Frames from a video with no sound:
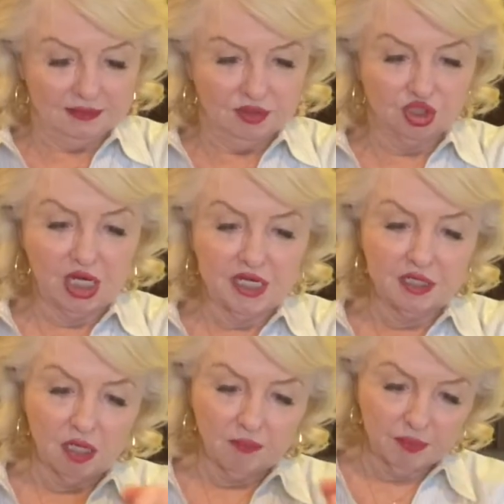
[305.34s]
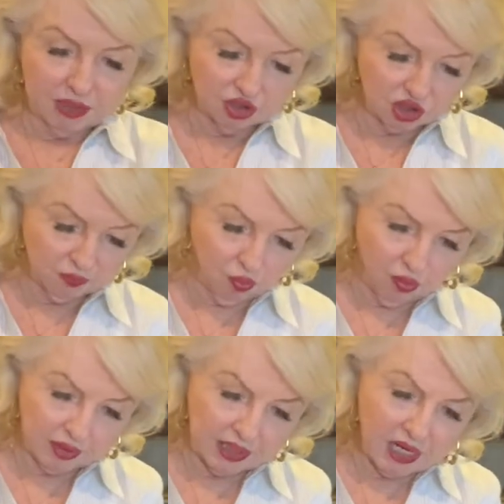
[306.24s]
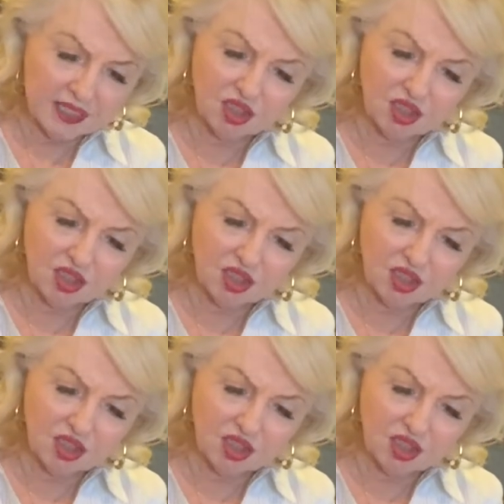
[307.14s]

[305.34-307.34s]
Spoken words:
shake it up and just pour it. And